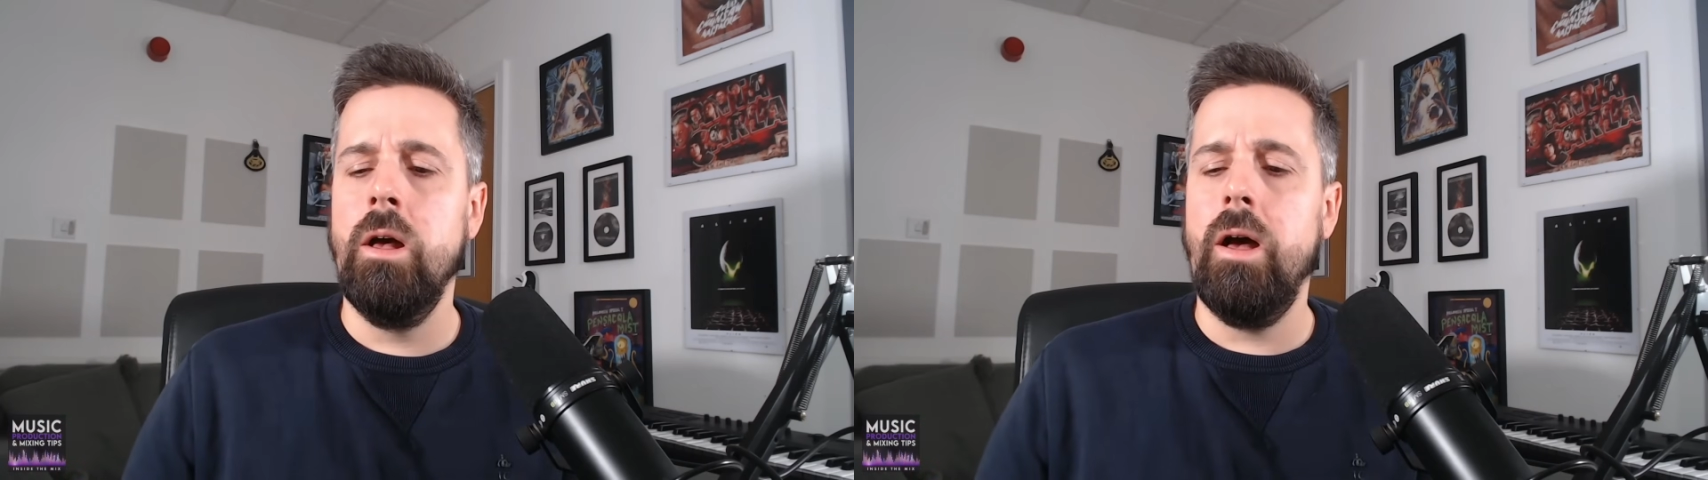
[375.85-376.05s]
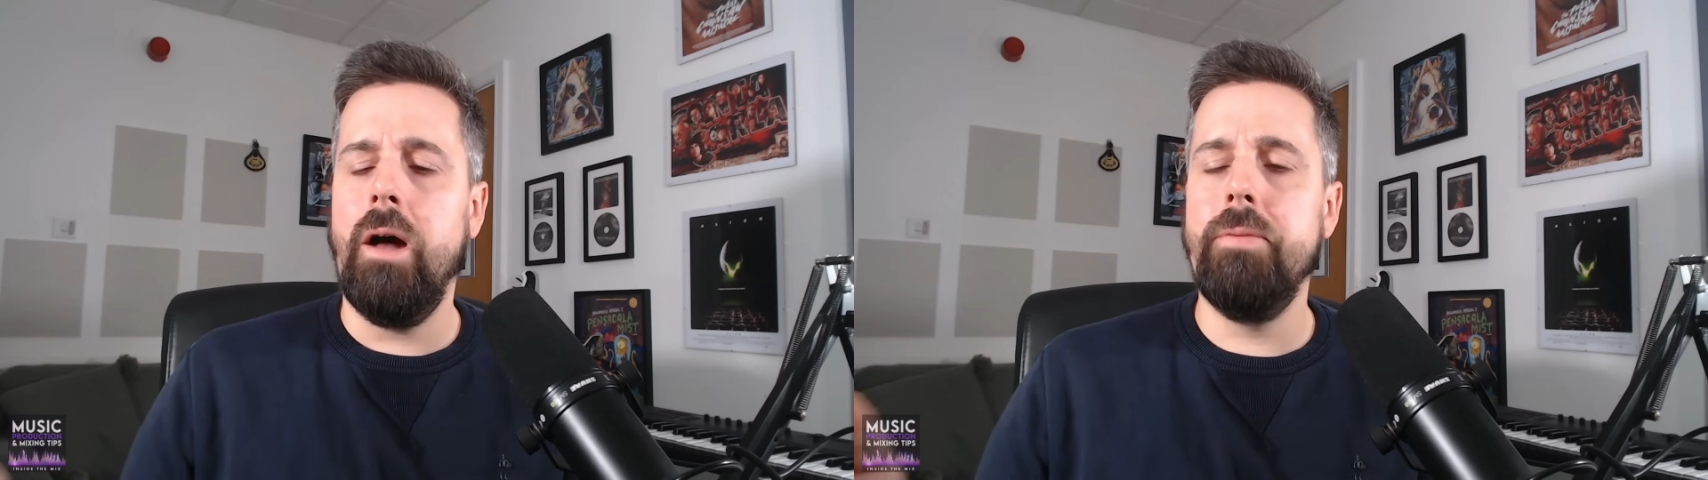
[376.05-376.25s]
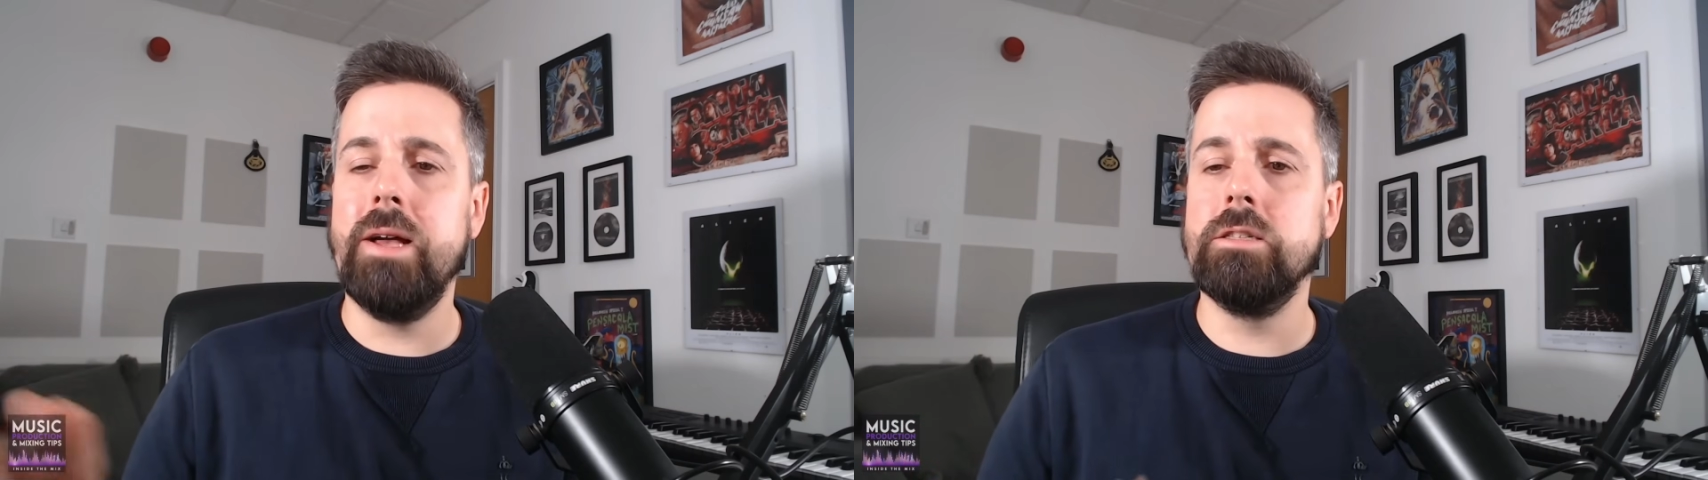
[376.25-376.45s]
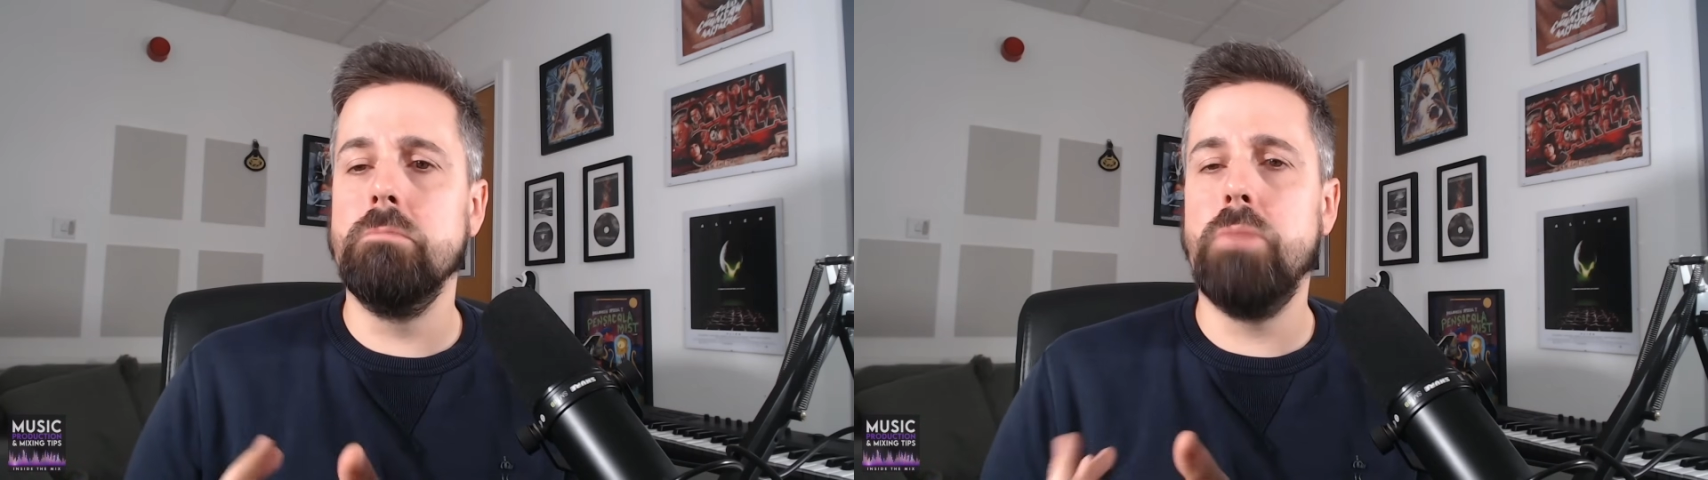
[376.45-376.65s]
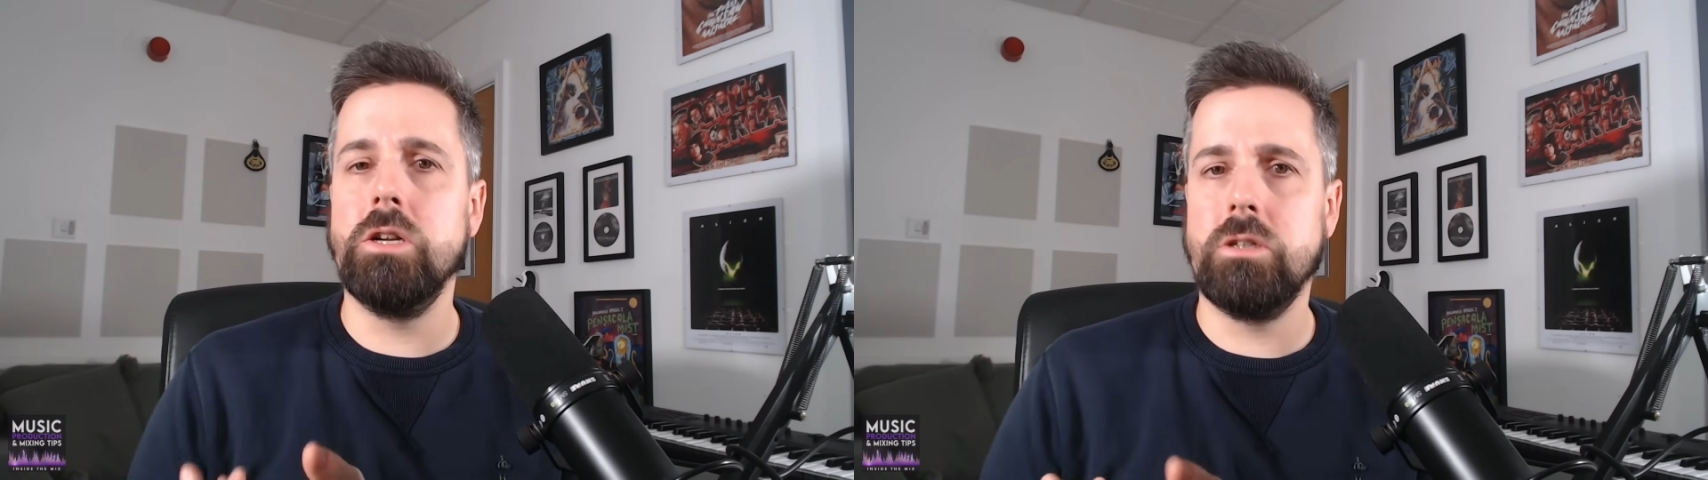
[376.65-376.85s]
and then
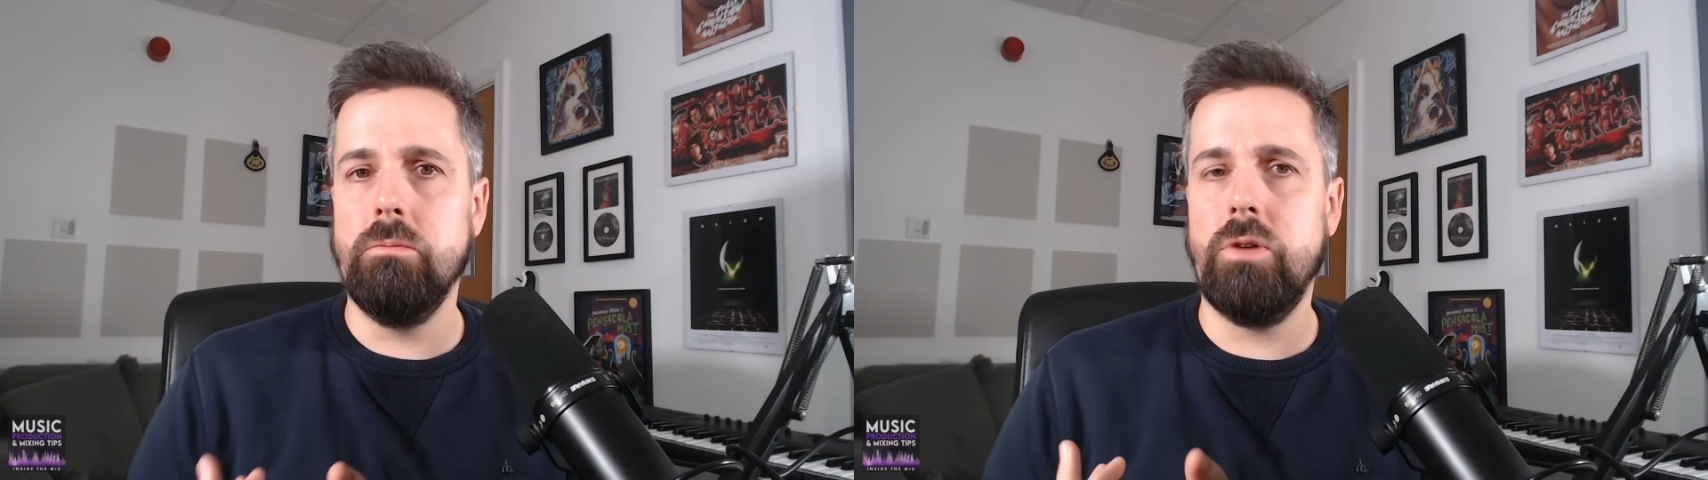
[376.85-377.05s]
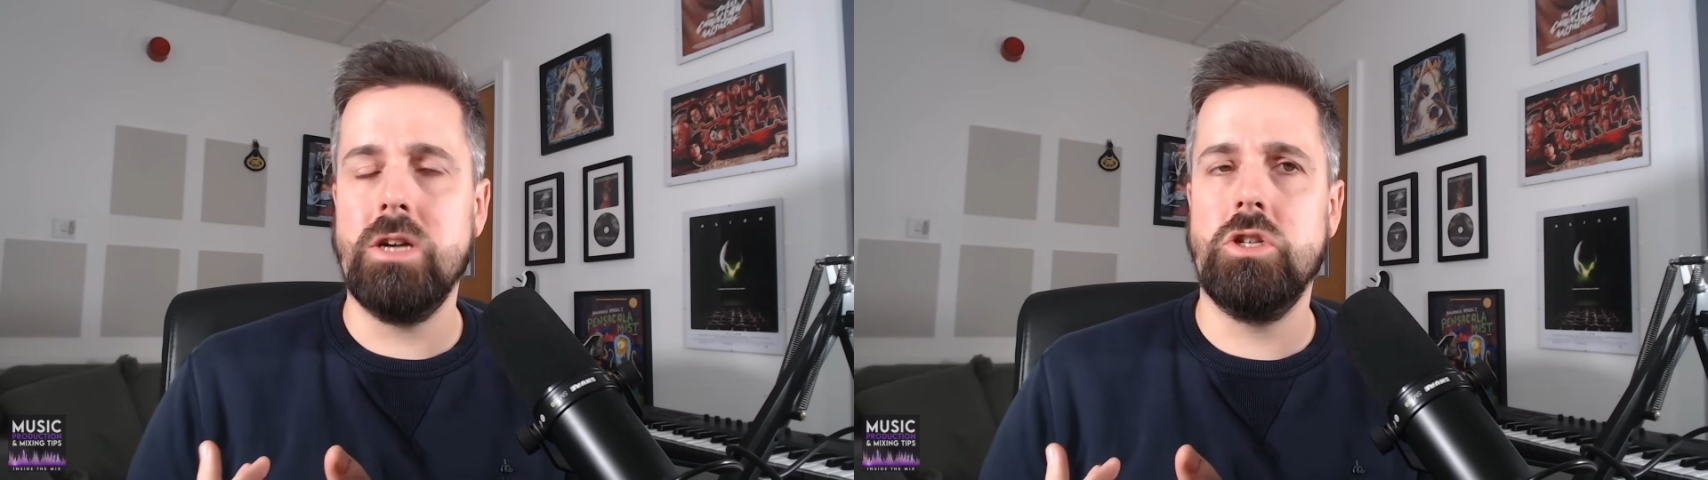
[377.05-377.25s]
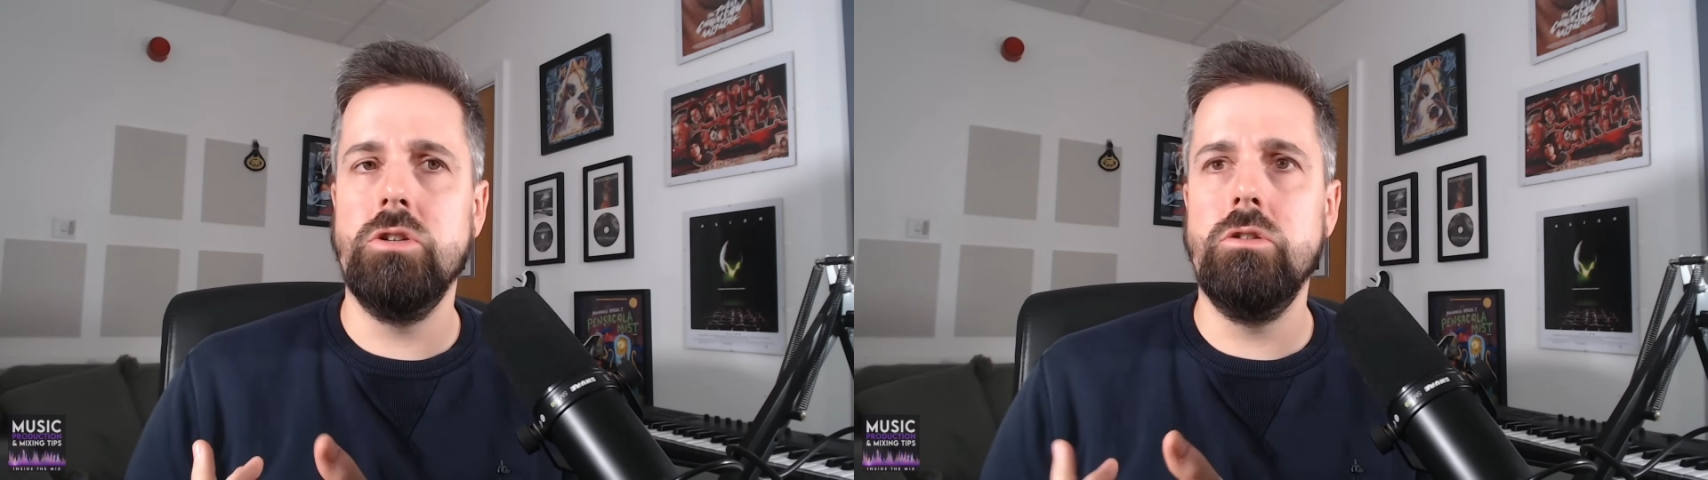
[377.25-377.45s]
some bus compression